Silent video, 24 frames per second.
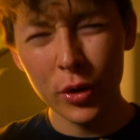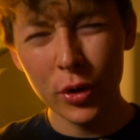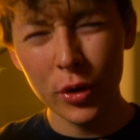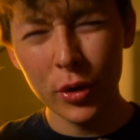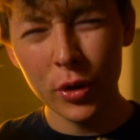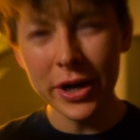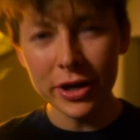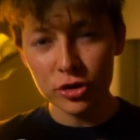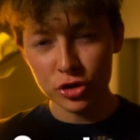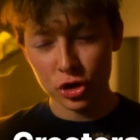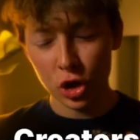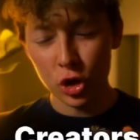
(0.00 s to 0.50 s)

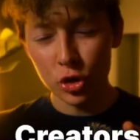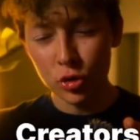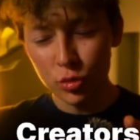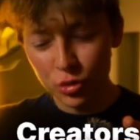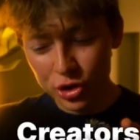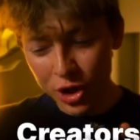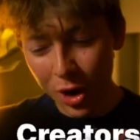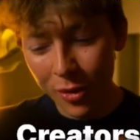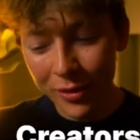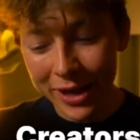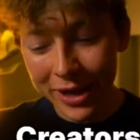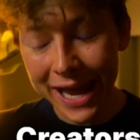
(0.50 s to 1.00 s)
Creators, you
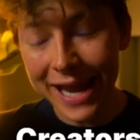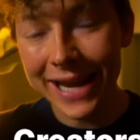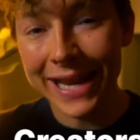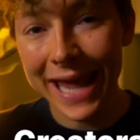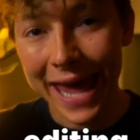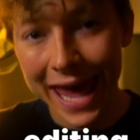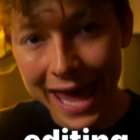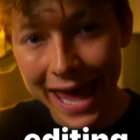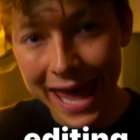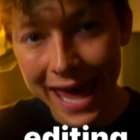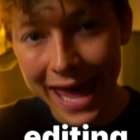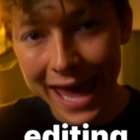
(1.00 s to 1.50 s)
don't hate
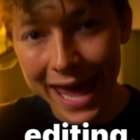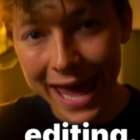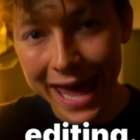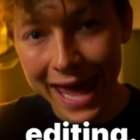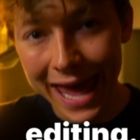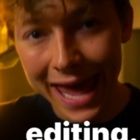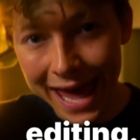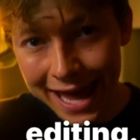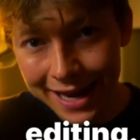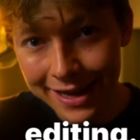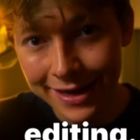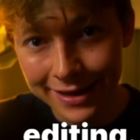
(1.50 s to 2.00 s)

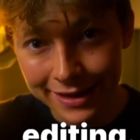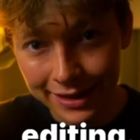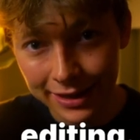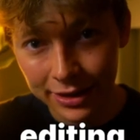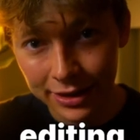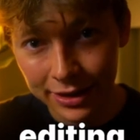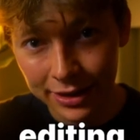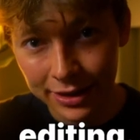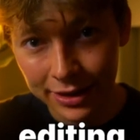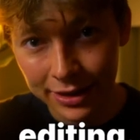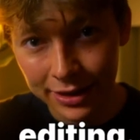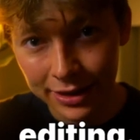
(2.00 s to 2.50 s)
editing.
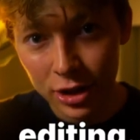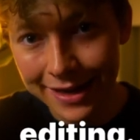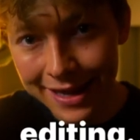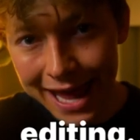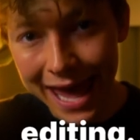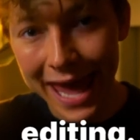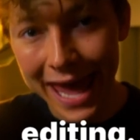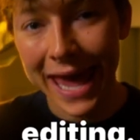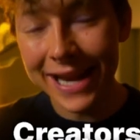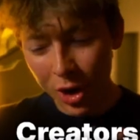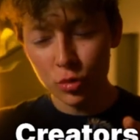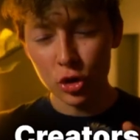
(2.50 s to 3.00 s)

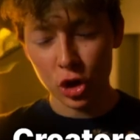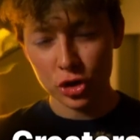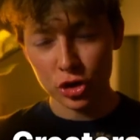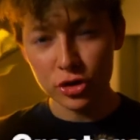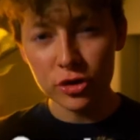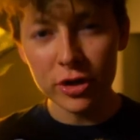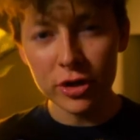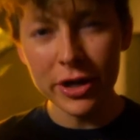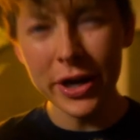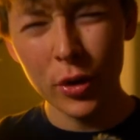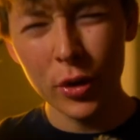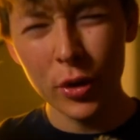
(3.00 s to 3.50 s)
Creators,
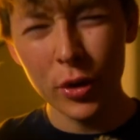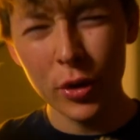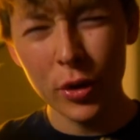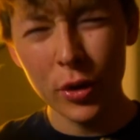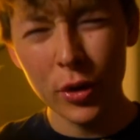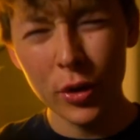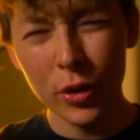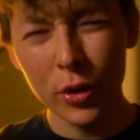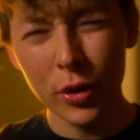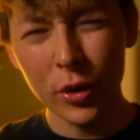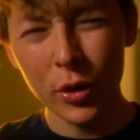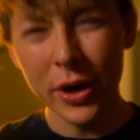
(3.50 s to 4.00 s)

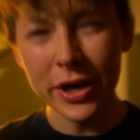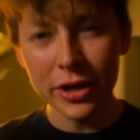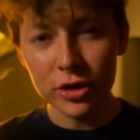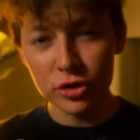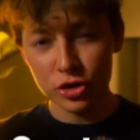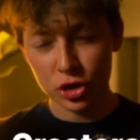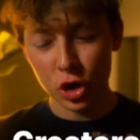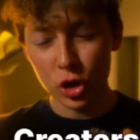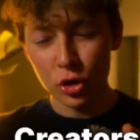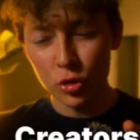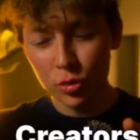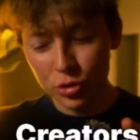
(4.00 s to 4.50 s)

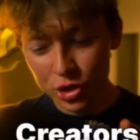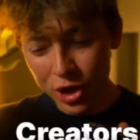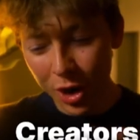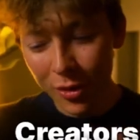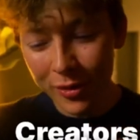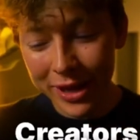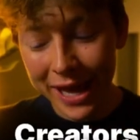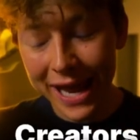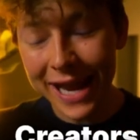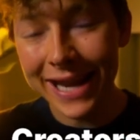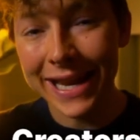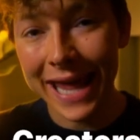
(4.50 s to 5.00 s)
you
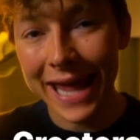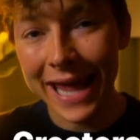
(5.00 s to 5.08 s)
don't hate.